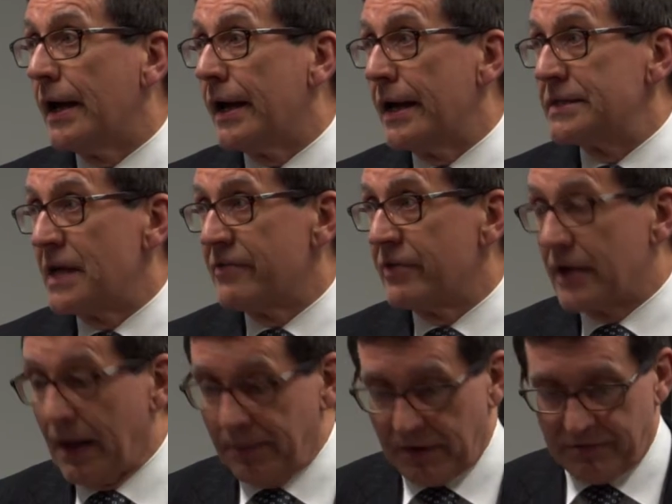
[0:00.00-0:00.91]
as have
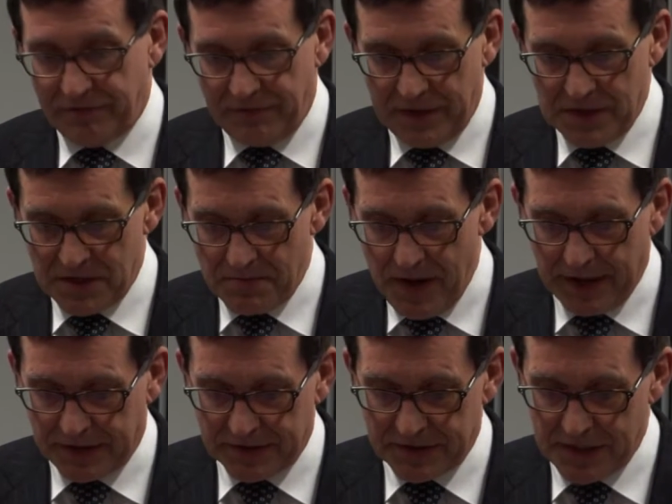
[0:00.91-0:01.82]
a couple of
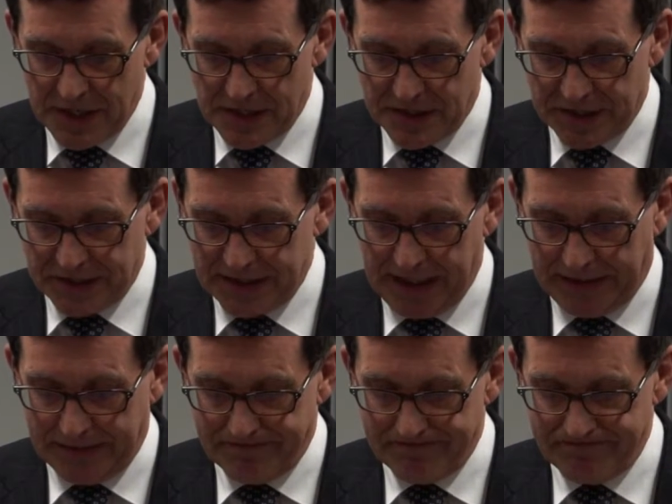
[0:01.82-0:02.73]
independents in the
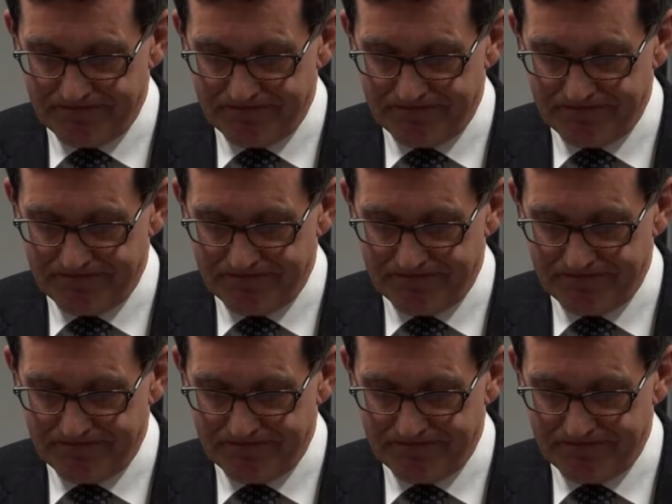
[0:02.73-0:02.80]
Senate.